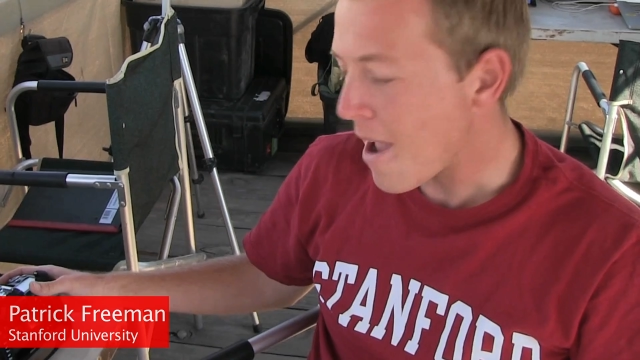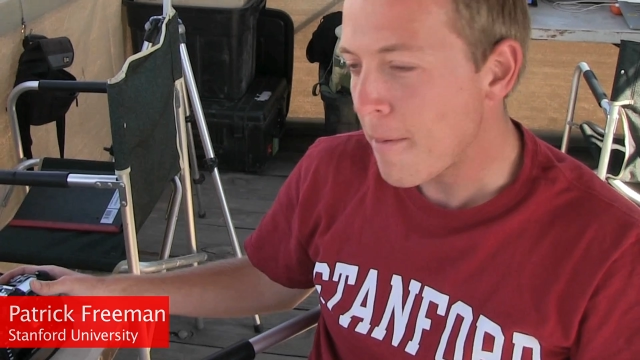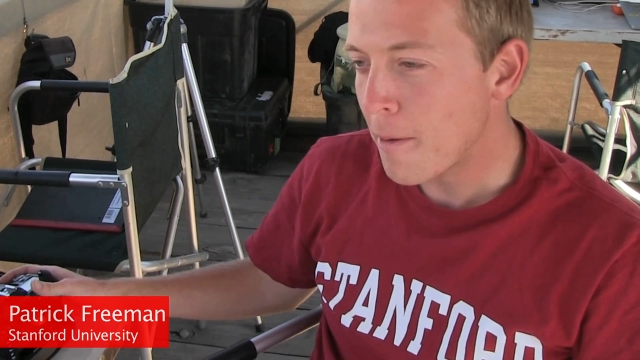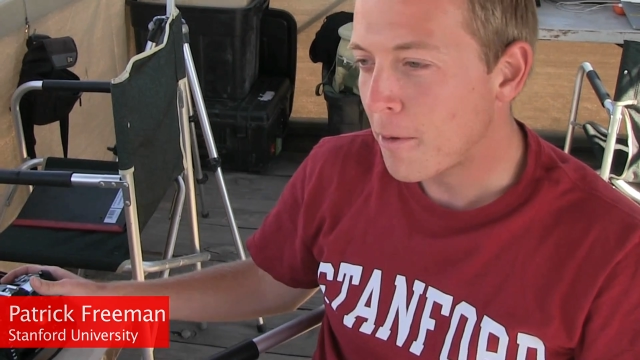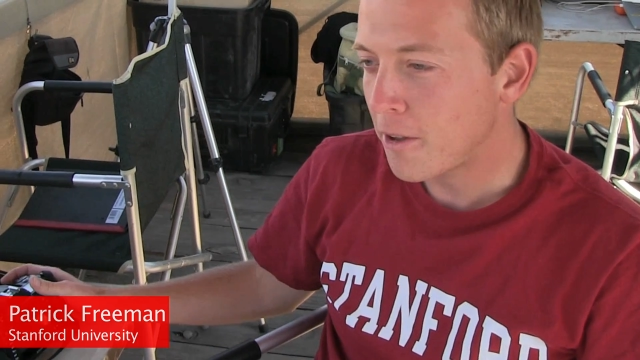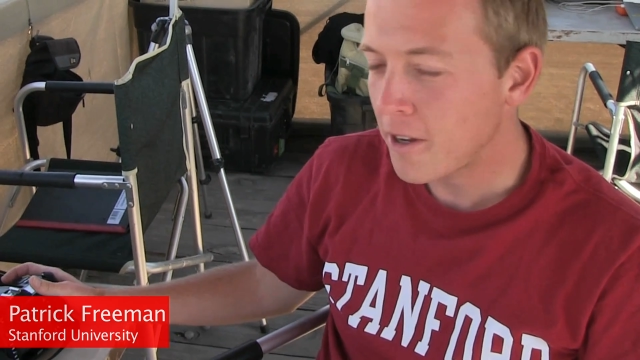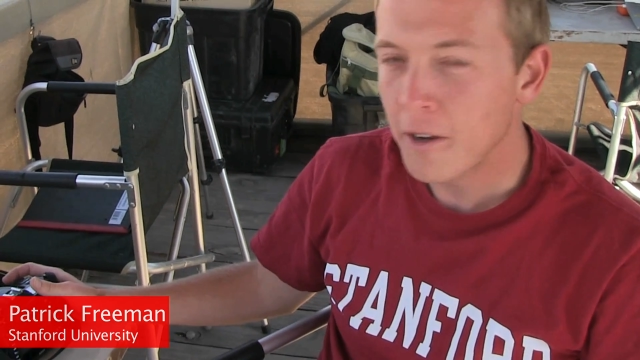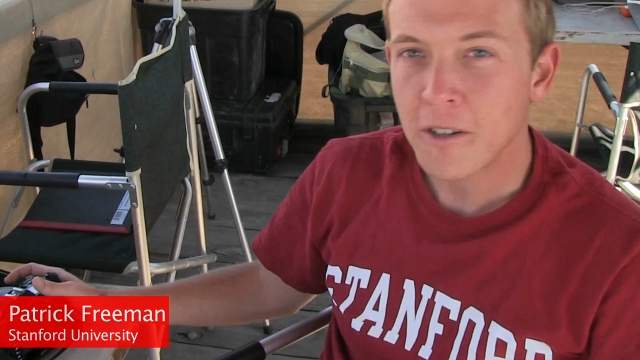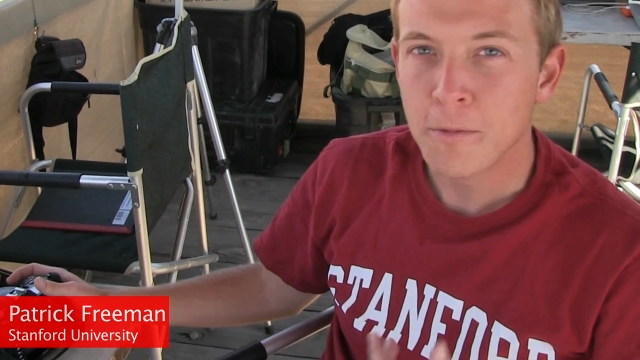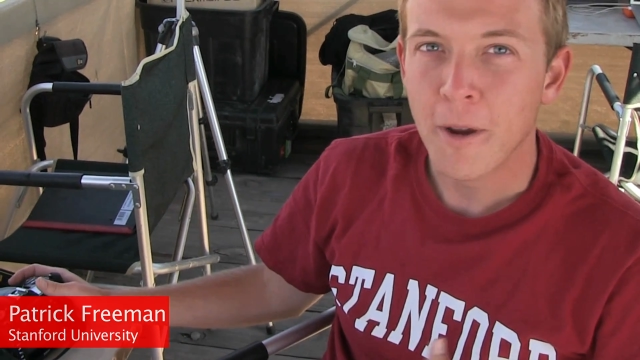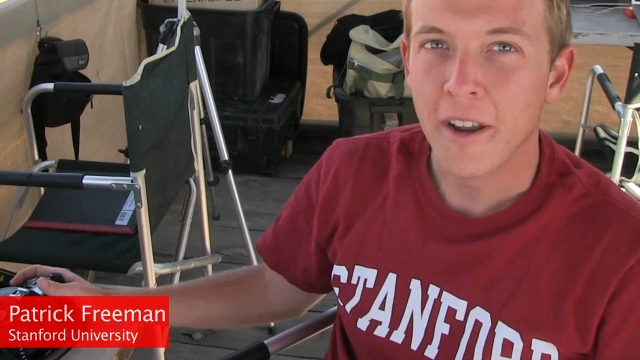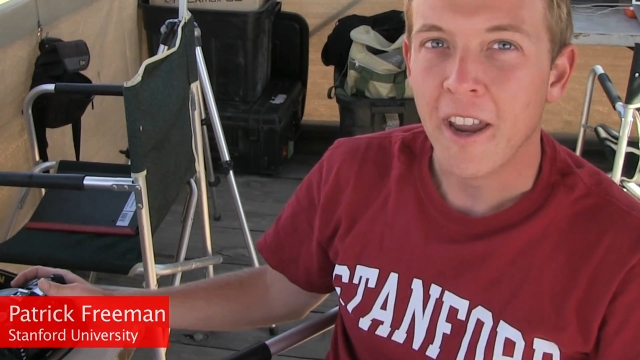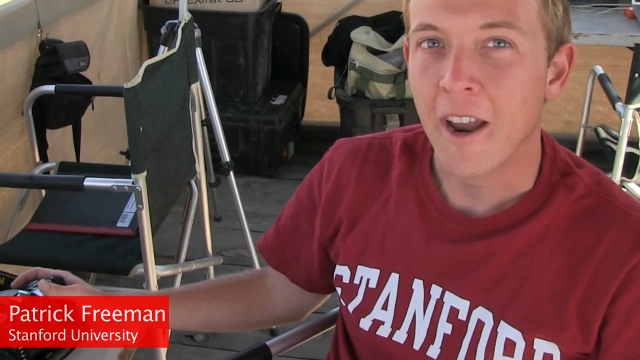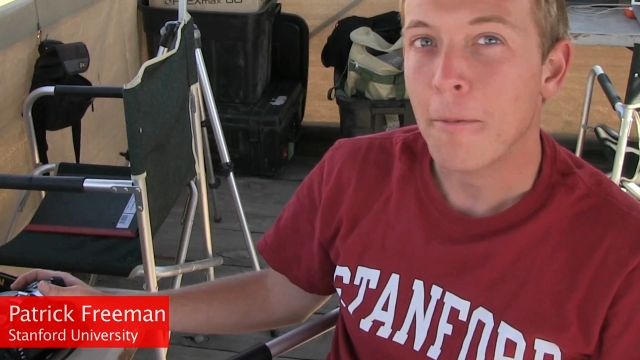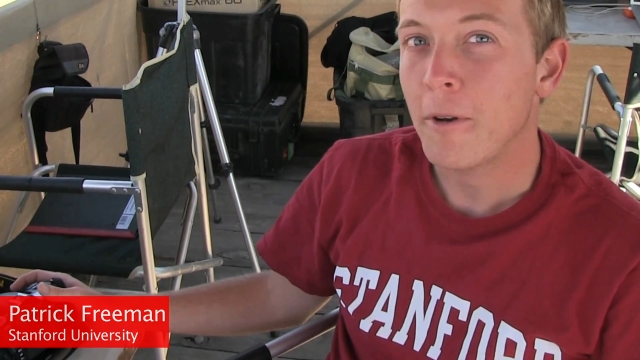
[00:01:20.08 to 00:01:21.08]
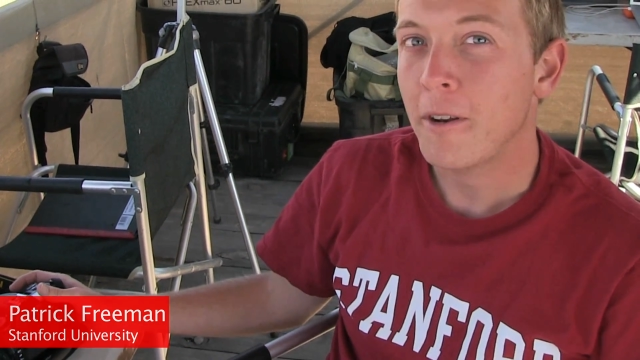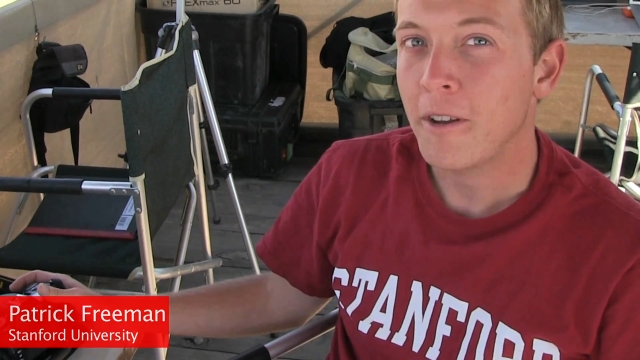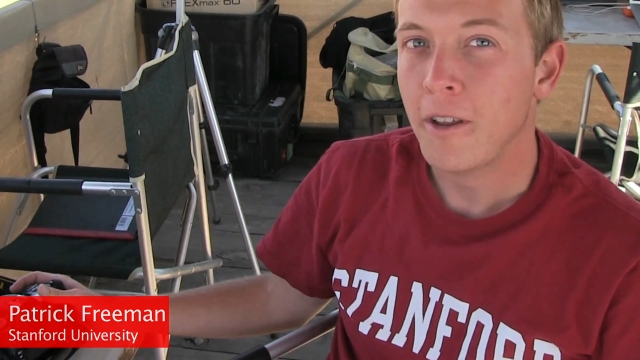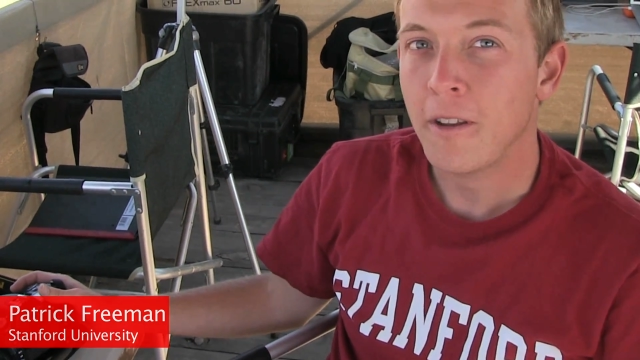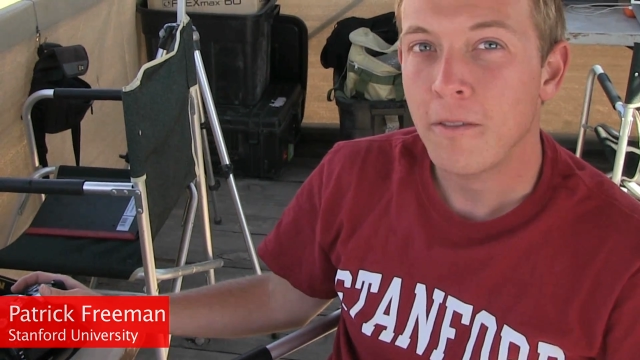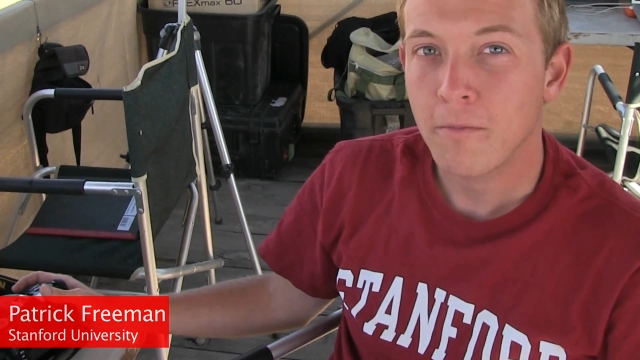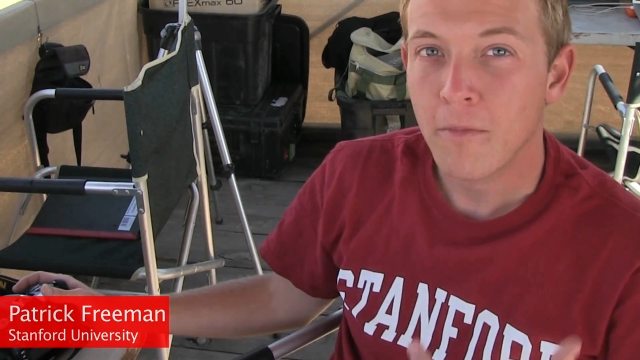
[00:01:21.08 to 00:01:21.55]
I'm able to use my camera
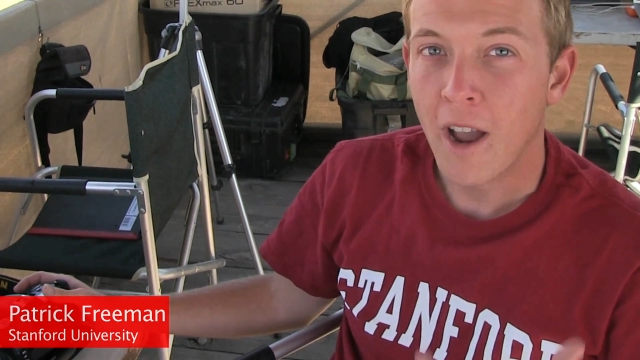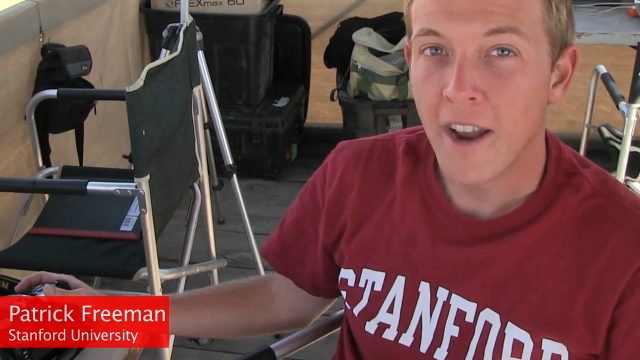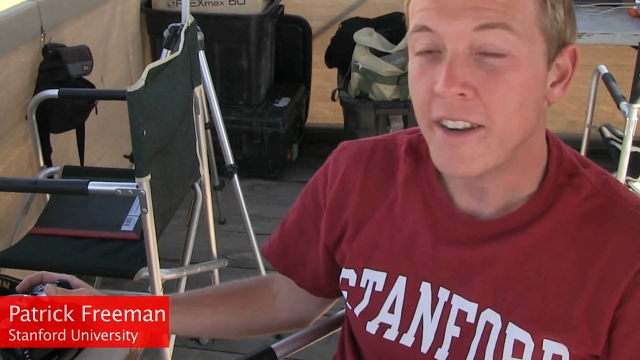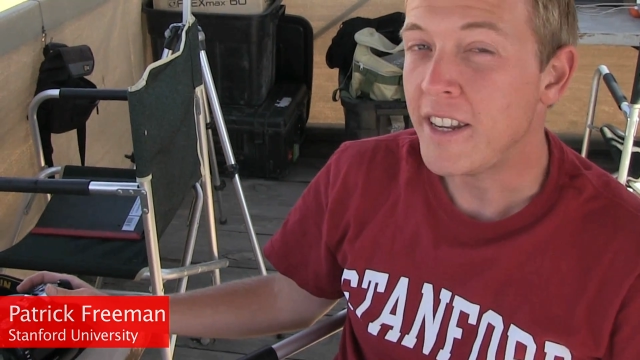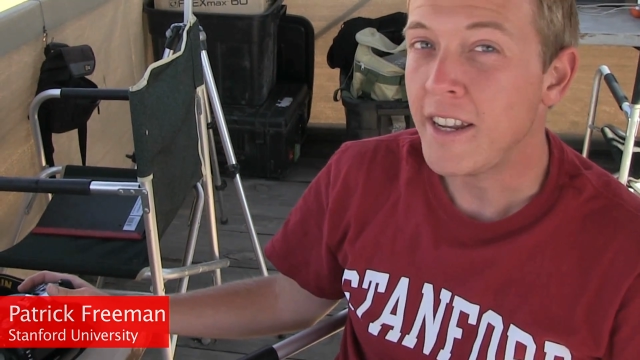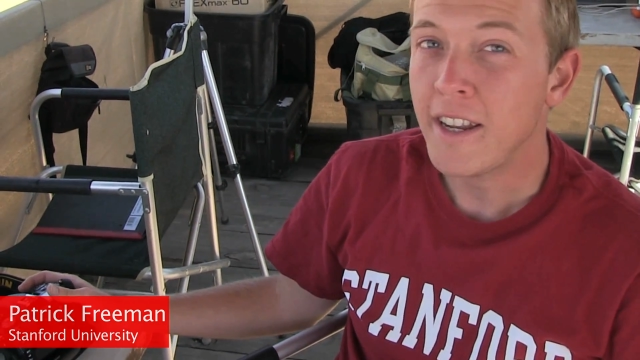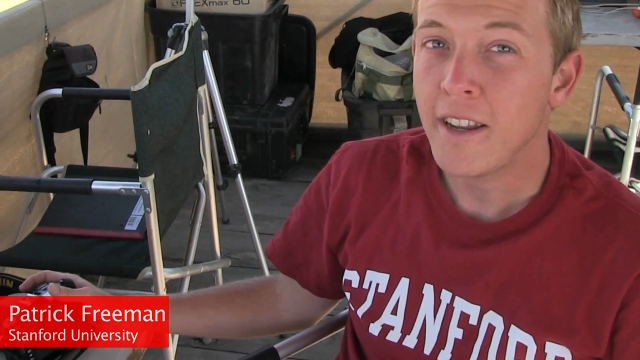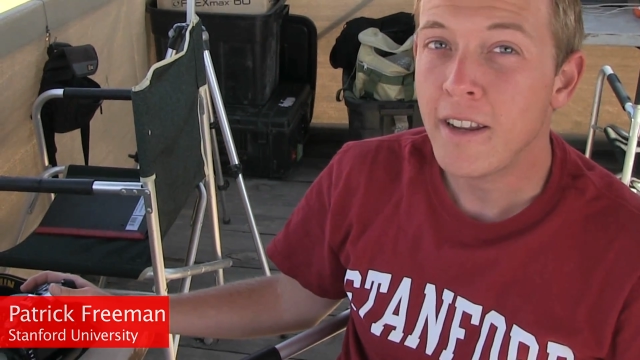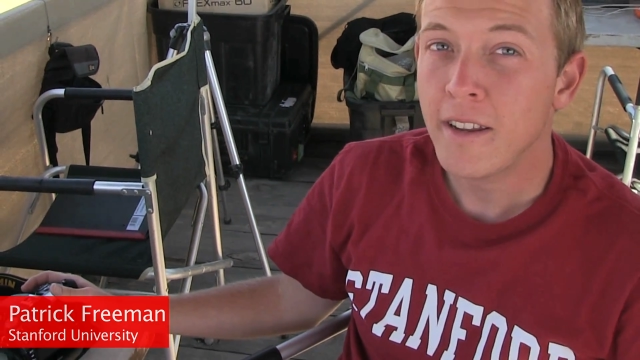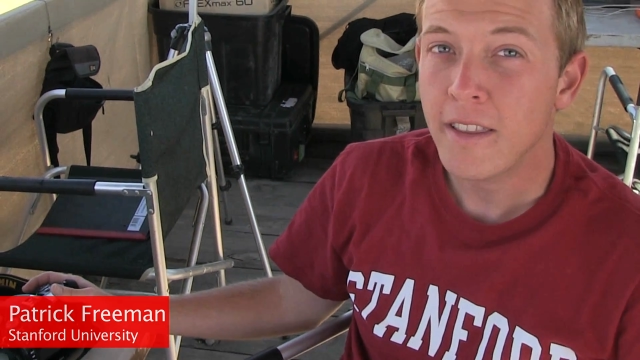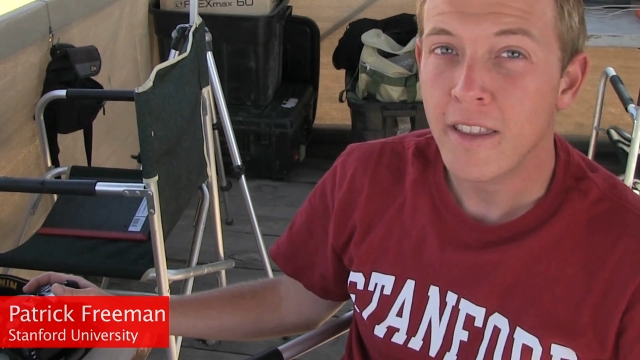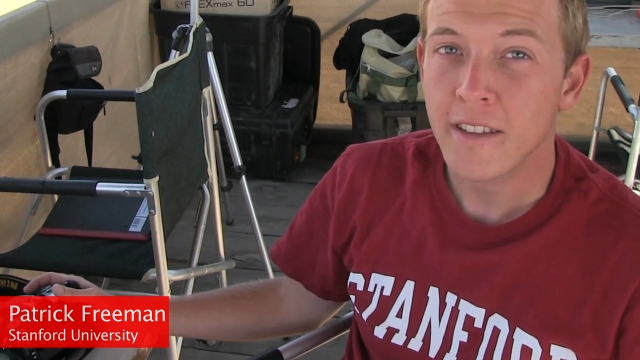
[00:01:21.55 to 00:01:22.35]
to ID